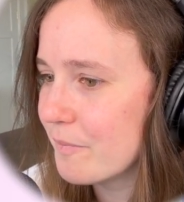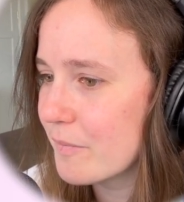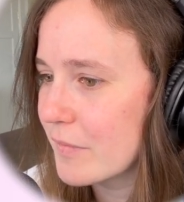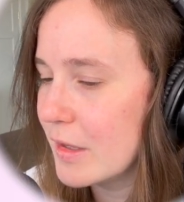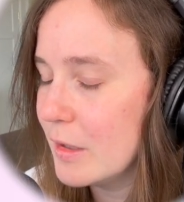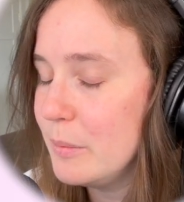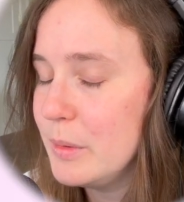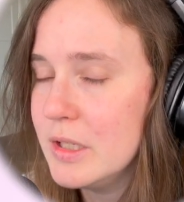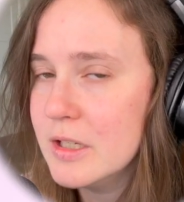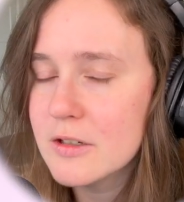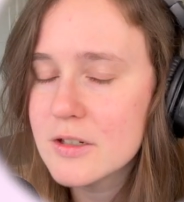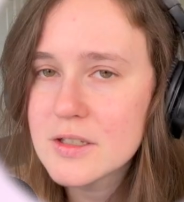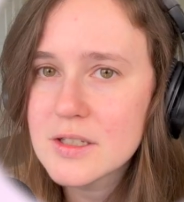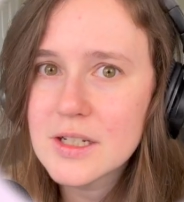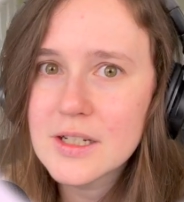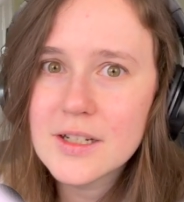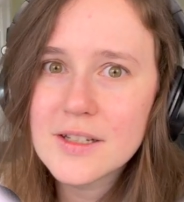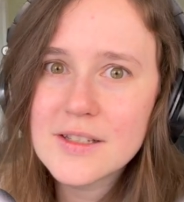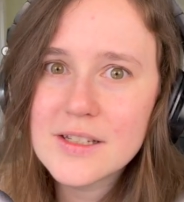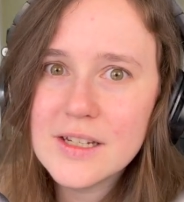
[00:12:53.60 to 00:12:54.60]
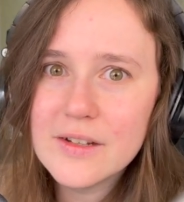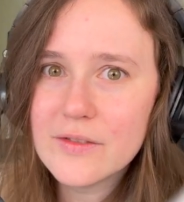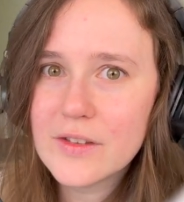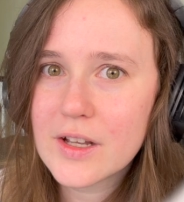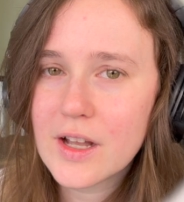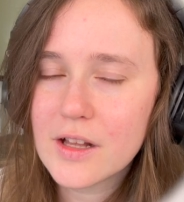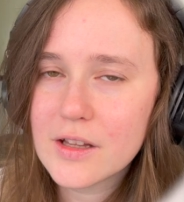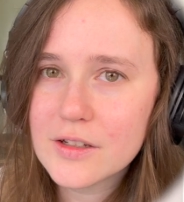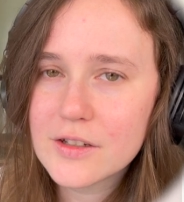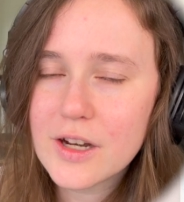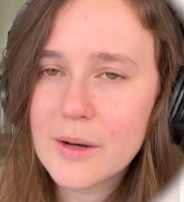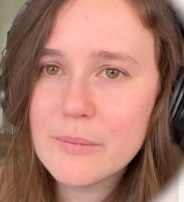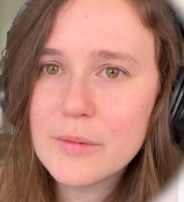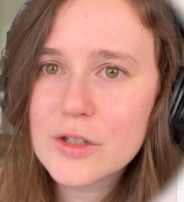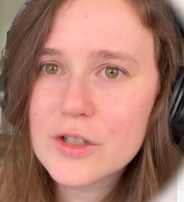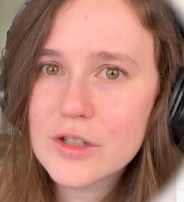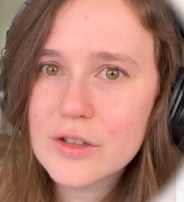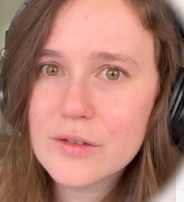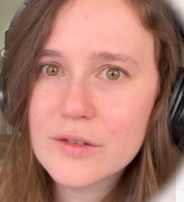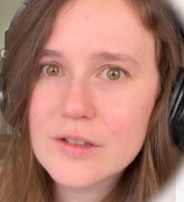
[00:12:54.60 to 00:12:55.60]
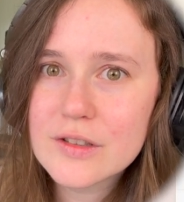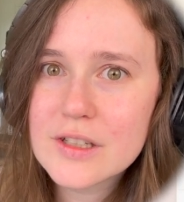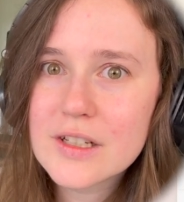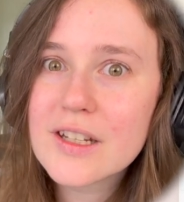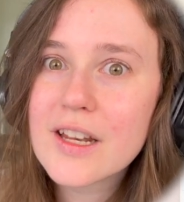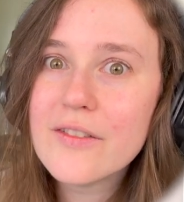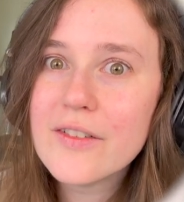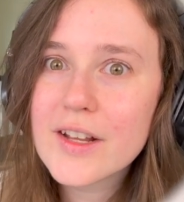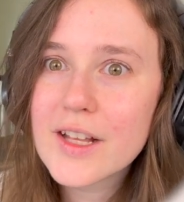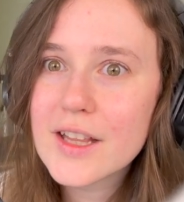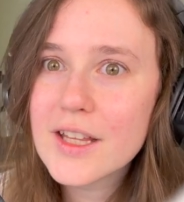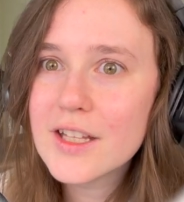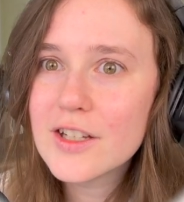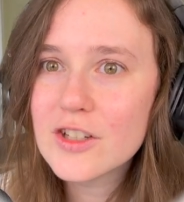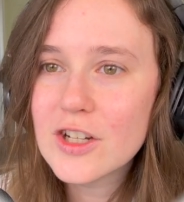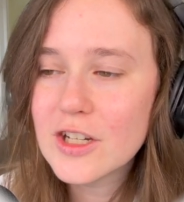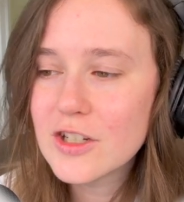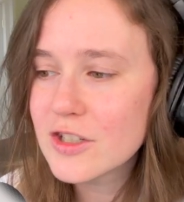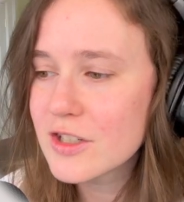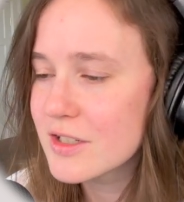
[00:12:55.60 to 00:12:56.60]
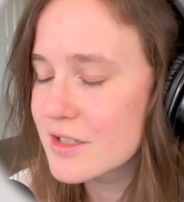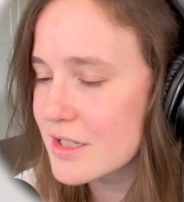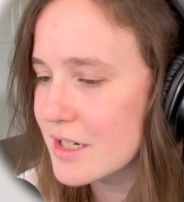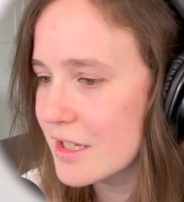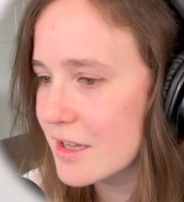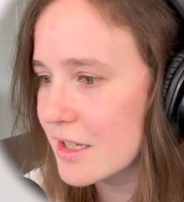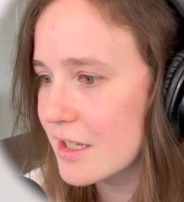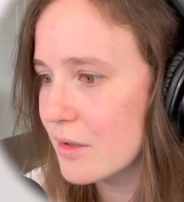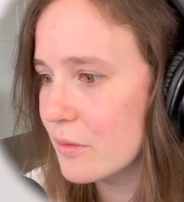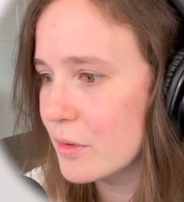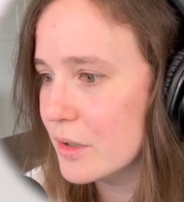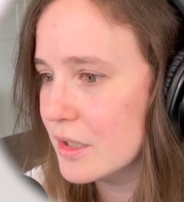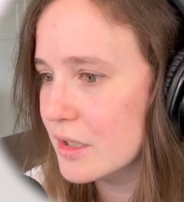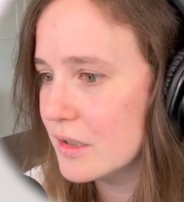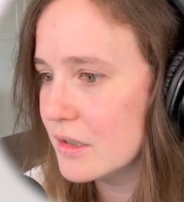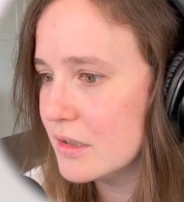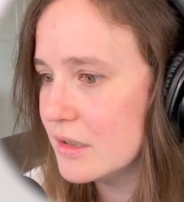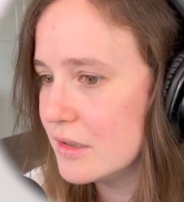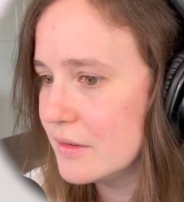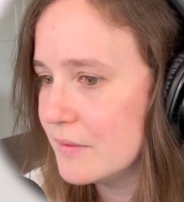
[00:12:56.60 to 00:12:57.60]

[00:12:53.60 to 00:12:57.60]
It'll be interesting to see if the color temperature significantly changes, and I think it will.